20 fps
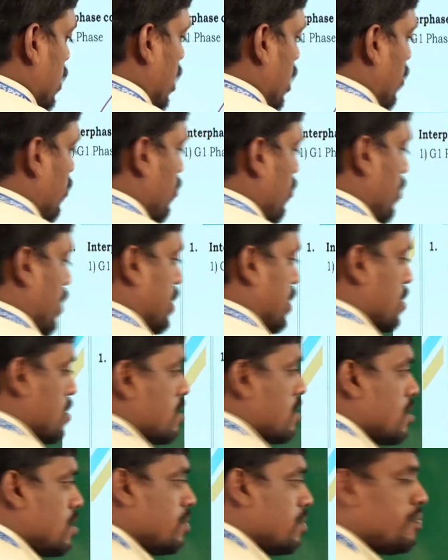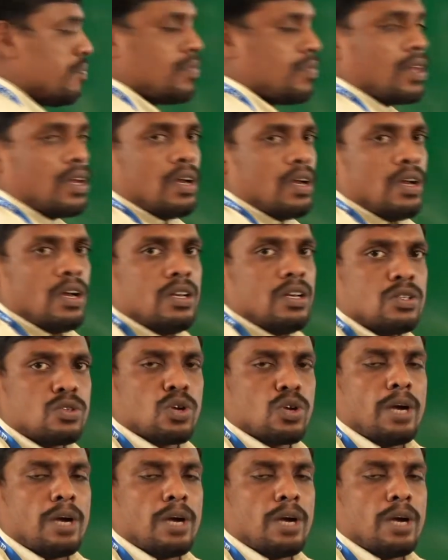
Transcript: M phase. So,